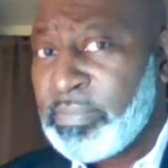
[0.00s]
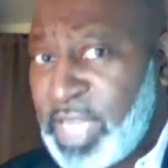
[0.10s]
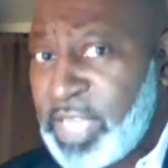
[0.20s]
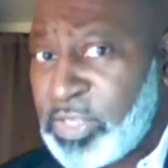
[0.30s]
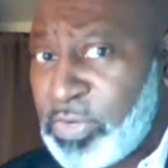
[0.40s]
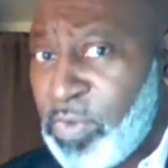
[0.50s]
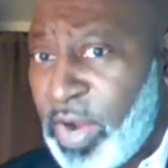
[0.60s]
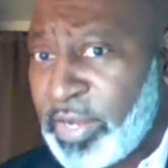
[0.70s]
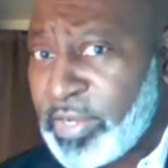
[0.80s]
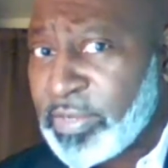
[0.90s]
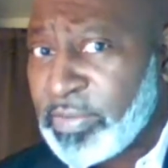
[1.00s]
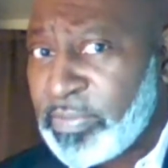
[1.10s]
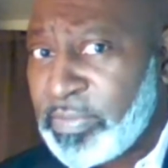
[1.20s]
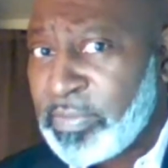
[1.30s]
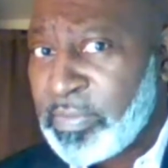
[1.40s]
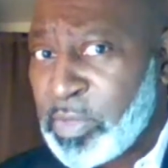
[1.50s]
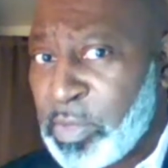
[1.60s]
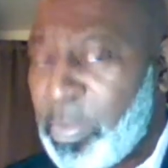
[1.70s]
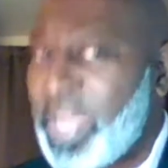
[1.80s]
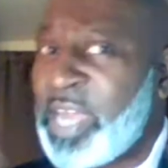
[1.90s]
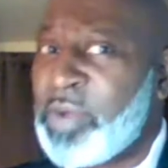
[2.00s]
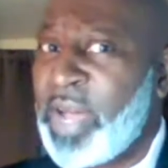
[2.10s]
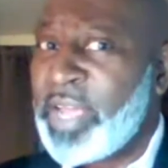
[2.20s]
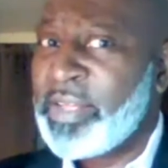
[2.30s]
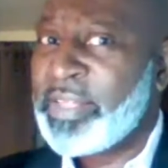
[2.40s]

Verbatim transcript: Did you, Rhonda? But anyway,